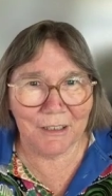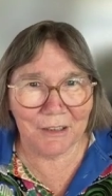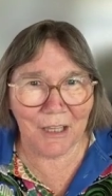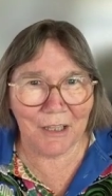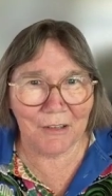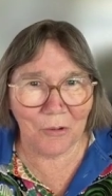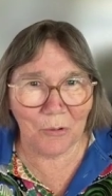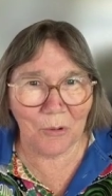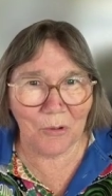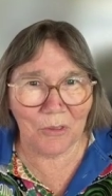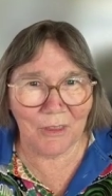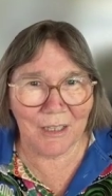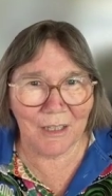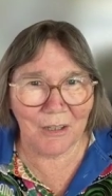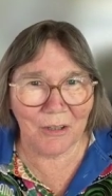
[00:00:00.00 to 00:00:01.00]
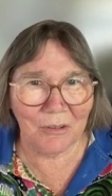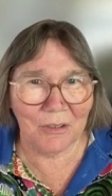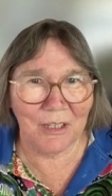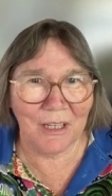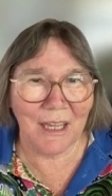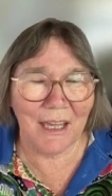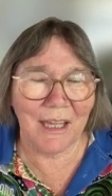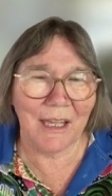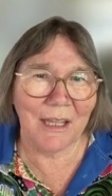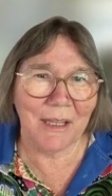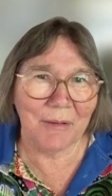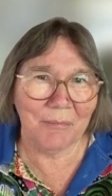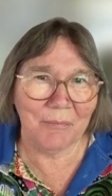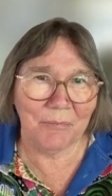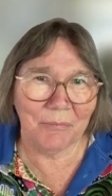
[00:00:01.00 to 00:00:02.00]
that sort of thing
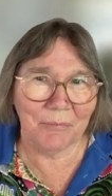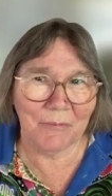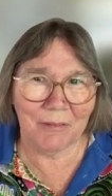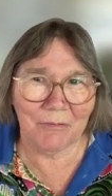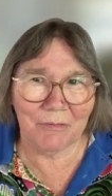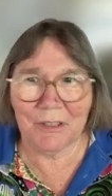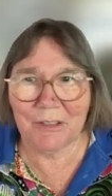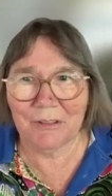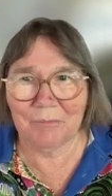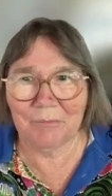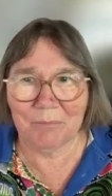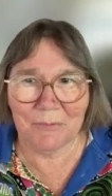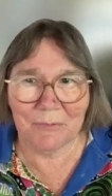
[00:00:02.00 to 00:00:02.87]
on for